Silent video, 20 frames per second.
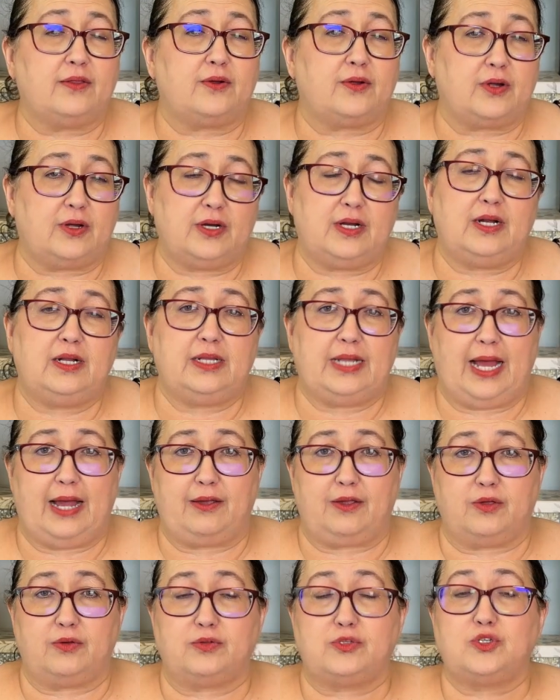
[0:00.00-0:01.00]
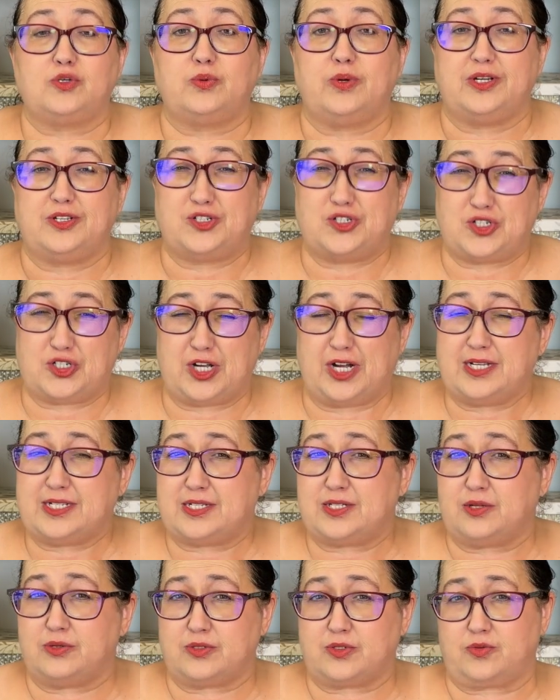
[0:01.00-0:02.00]
they're going to allow you to
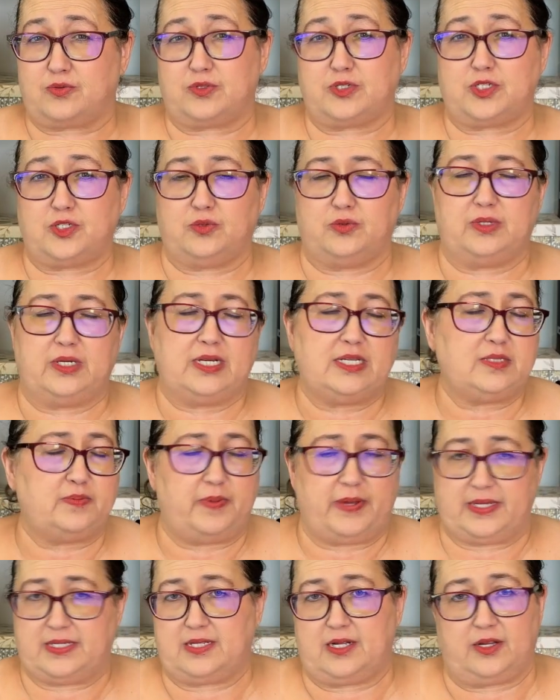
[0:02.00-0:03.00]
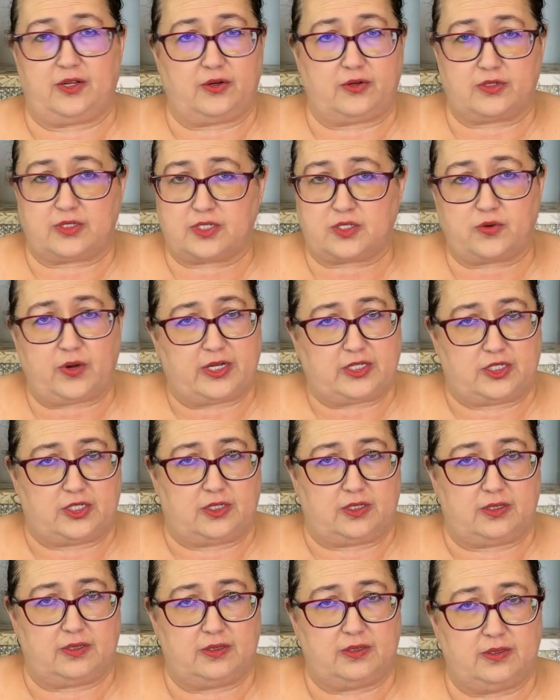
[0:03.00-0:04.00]
adjust those gratuities based on your discretion.
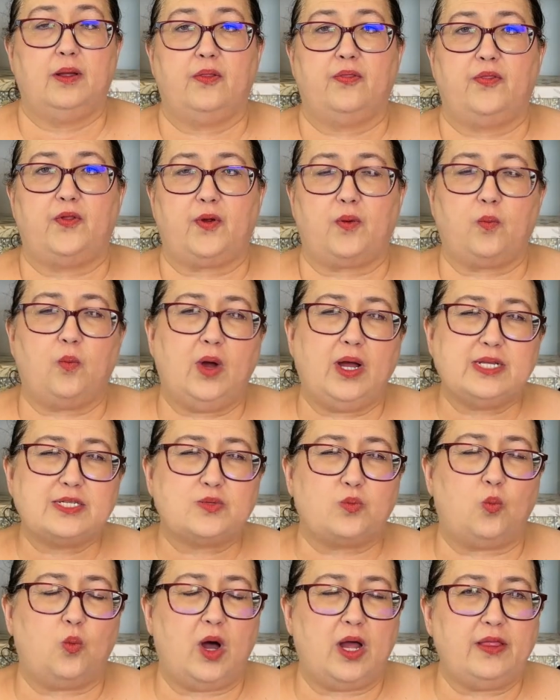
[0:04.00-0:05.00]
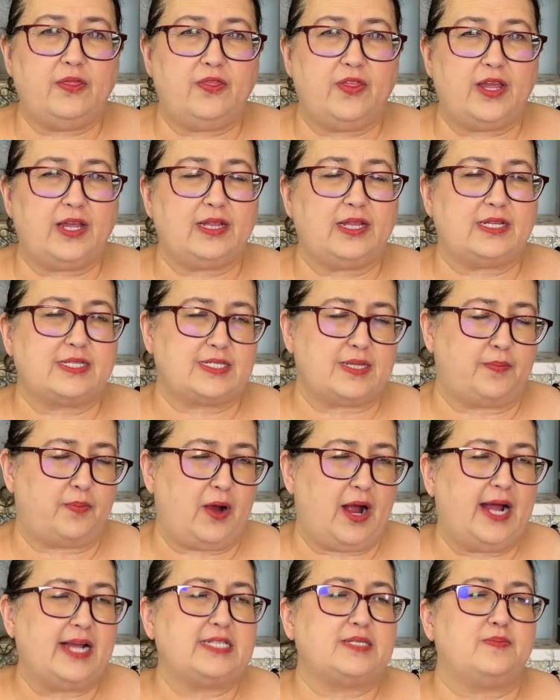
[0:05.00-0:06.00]
There was one thing that
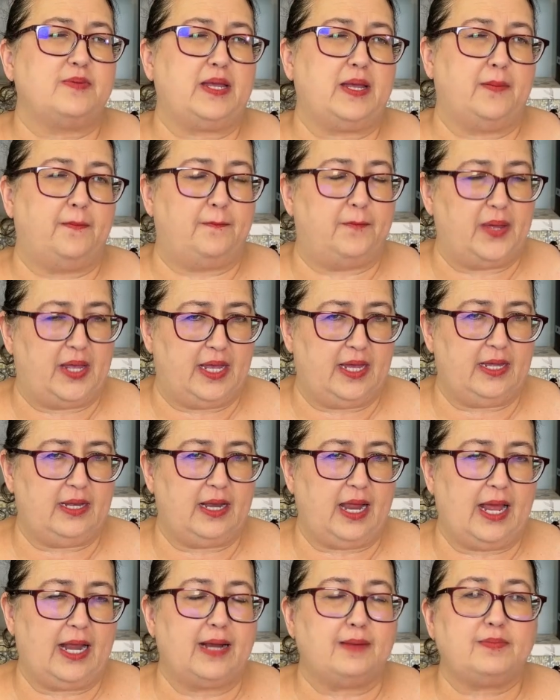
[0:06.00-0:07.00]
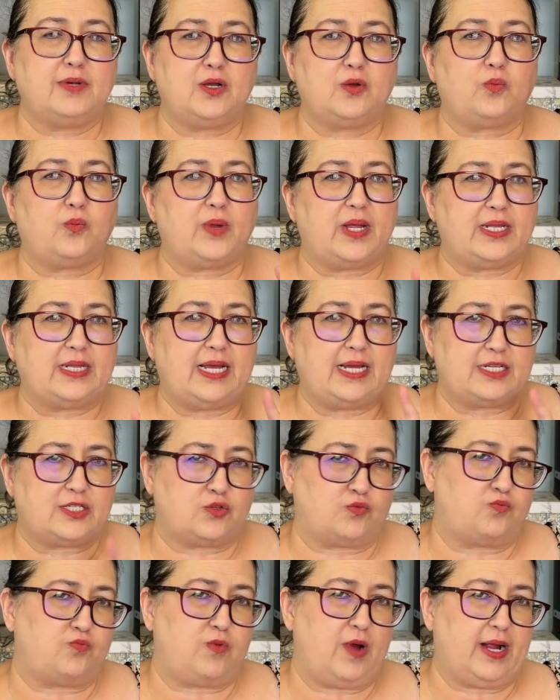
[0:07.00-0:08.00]
surprised me a bit, and I'm going to read that
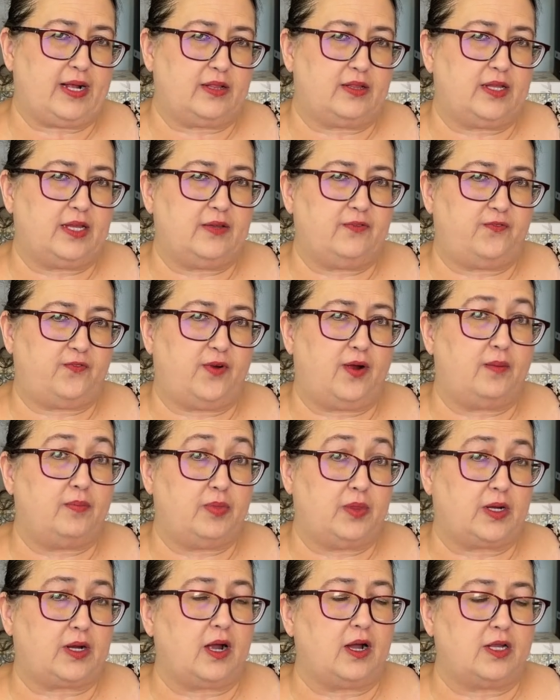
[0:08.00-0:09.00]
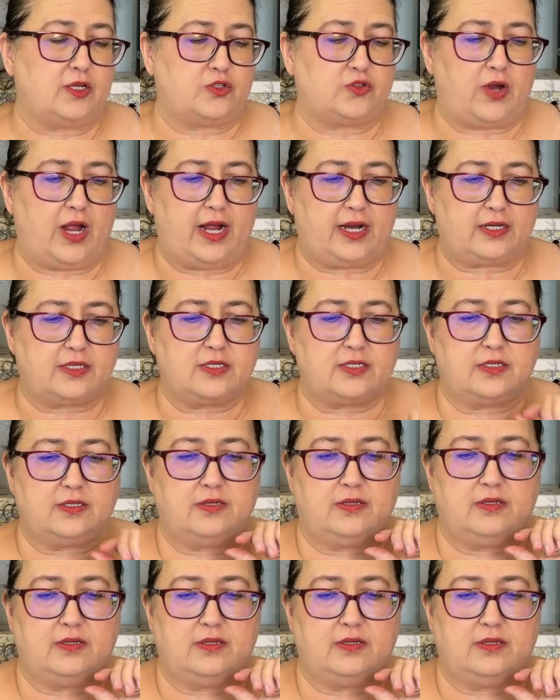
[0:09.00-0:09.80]
directly from the contract.